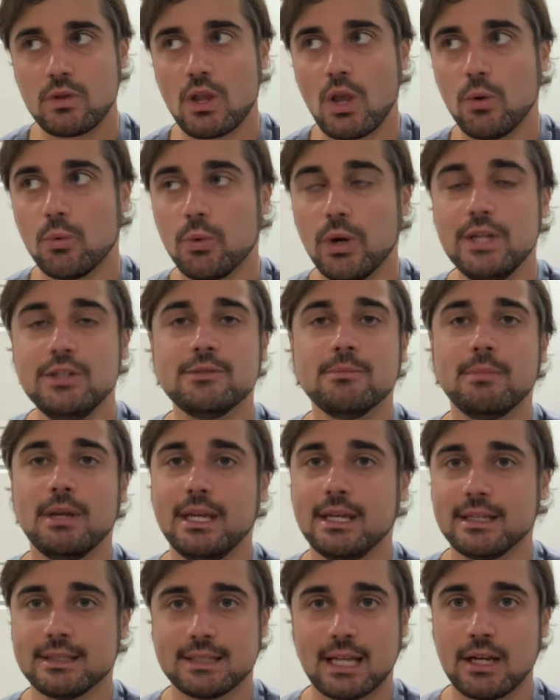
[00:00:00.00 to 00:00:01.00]
Reason
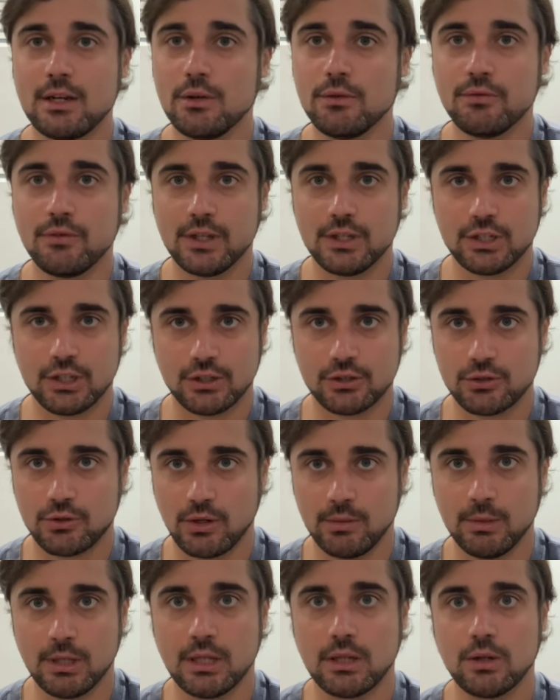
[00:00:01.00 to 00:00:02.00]
being is I do fish
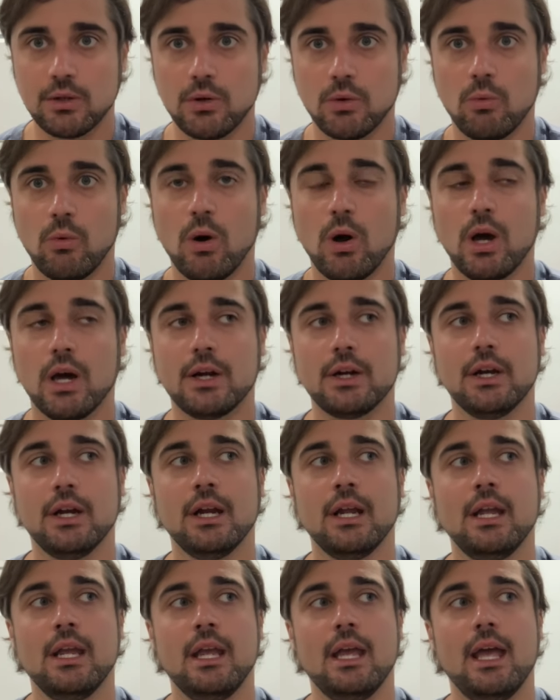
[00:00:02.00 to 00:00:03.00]
extremely clear water.
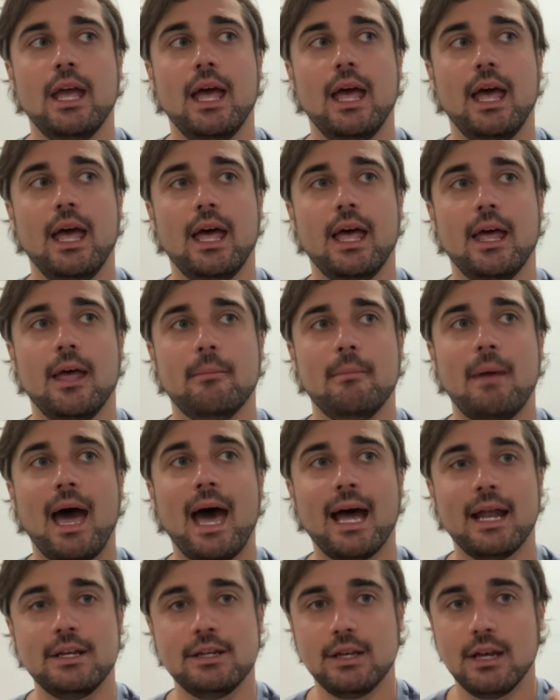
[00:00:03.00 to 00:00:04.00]

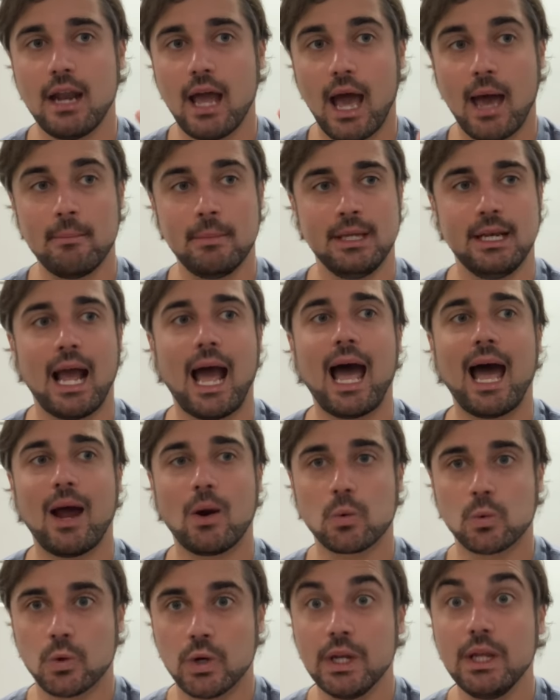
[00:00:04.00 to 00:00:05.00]
I
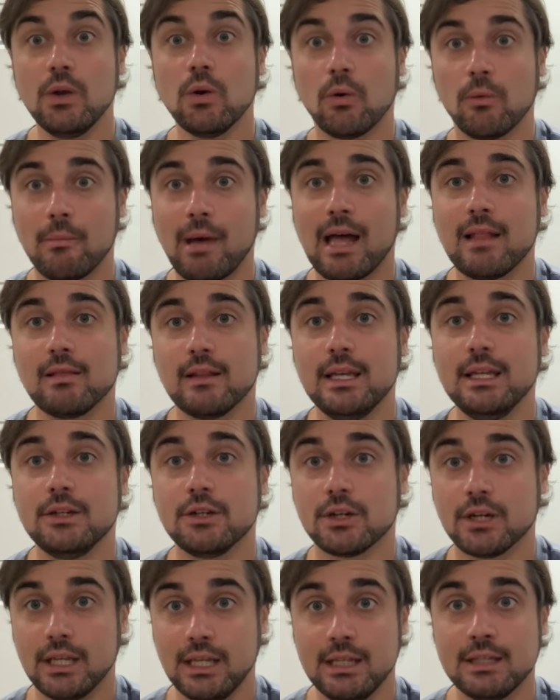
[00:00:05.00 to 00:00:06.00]
reel my
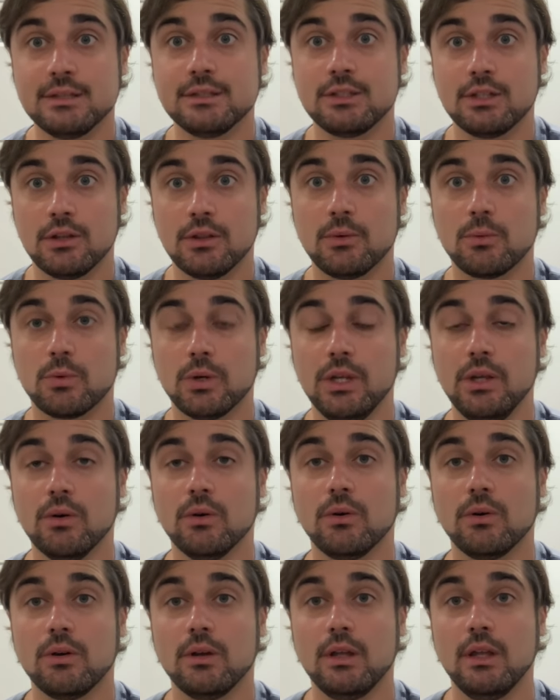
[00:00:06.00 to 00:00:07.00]
leader into the
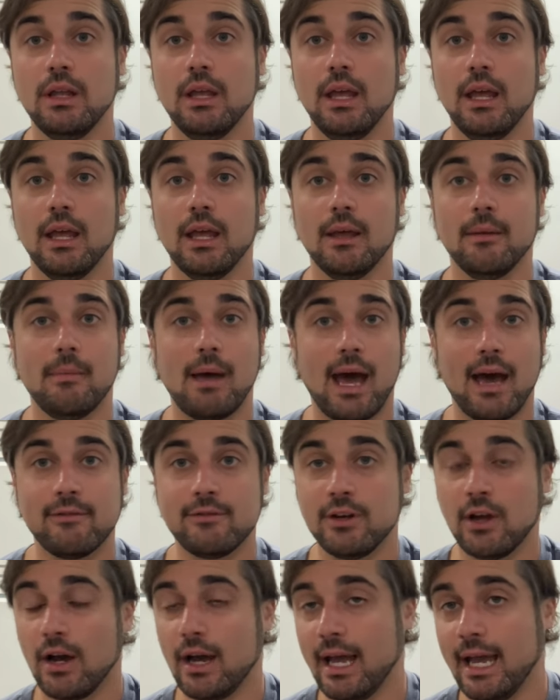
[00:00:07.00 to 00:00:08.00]
reel. I've
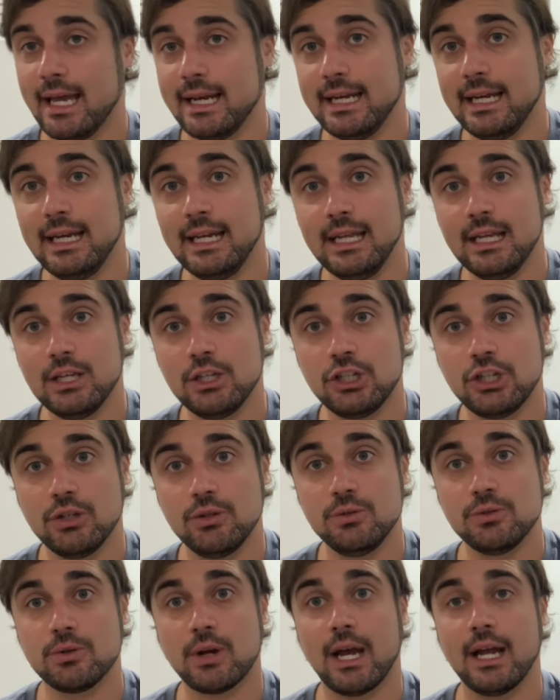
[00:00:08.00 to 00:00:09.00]
not had any
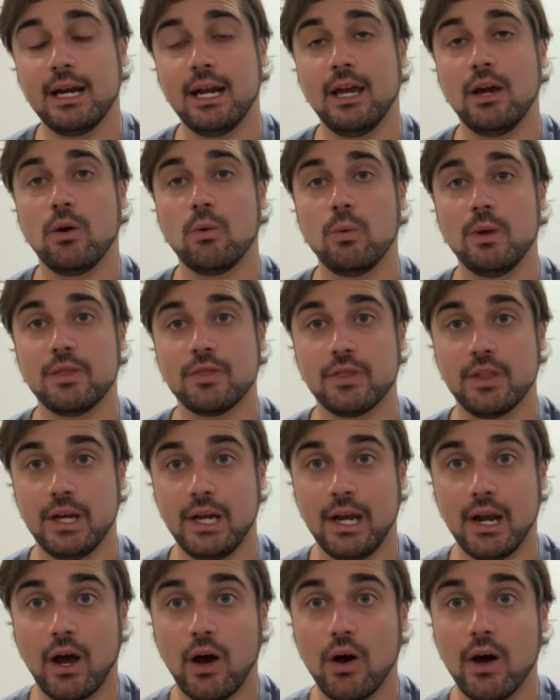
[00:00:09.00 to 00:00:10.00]
issues right now with the
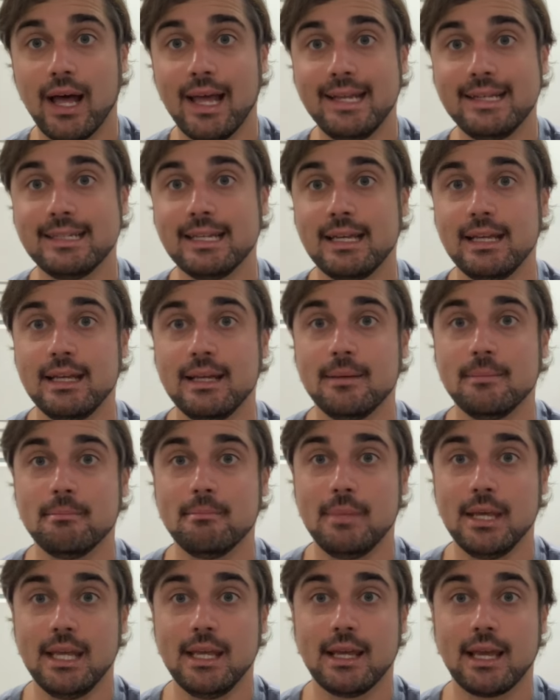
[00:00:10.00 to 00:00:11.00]
knot
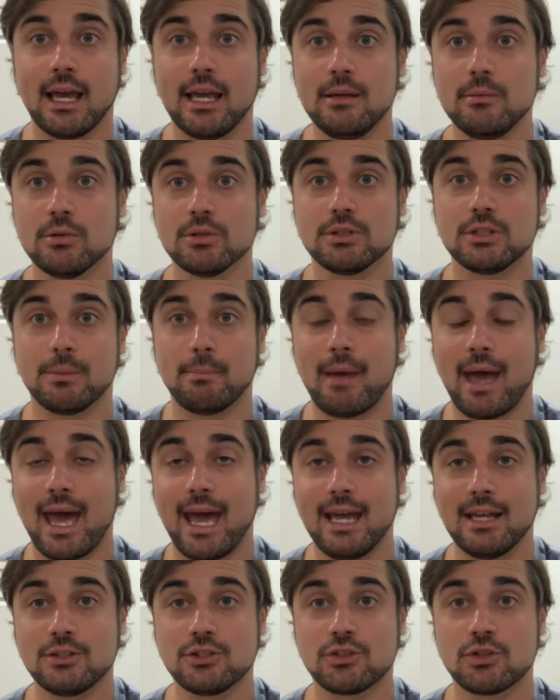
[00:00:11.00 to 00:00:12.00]
being able to
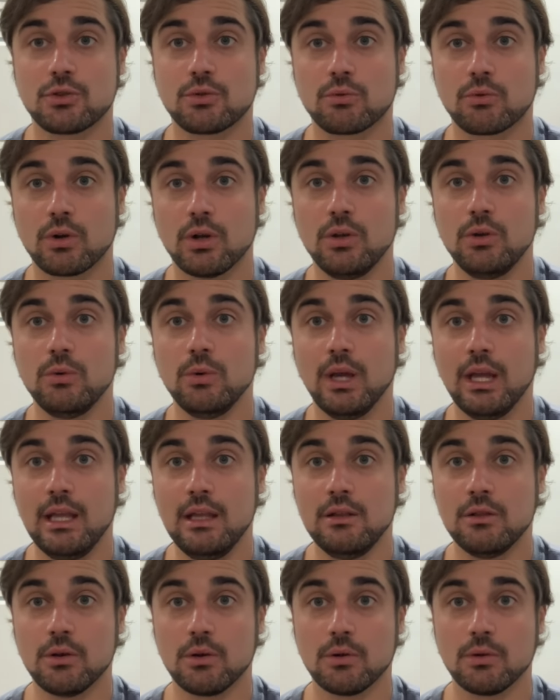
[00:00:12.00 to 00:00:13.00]
pass through
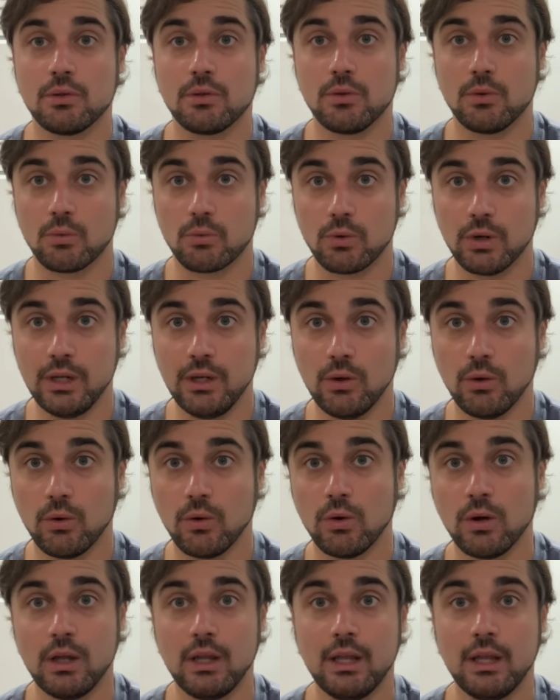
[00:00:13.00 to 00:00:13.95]
either the reel,